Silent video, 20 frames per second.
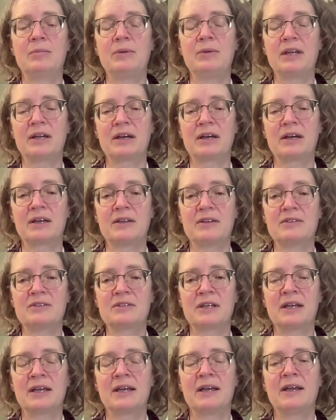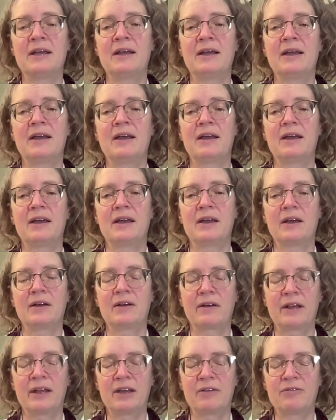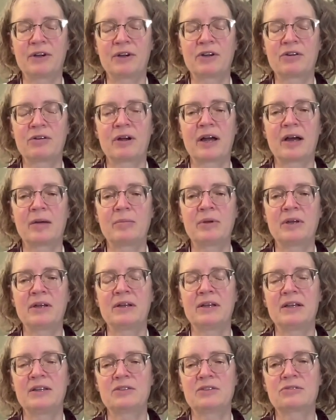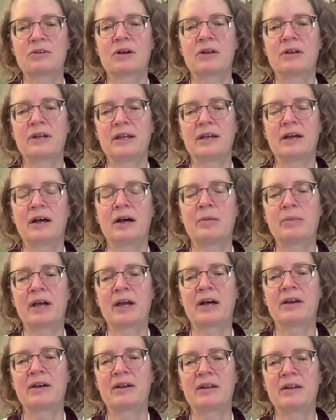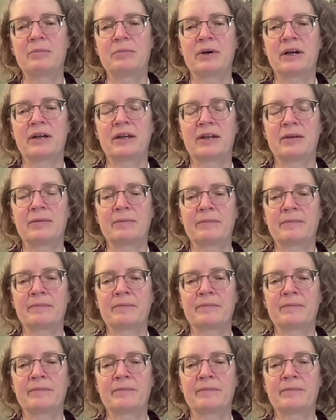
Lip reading: Because if a crab is crawling up out of the bucket,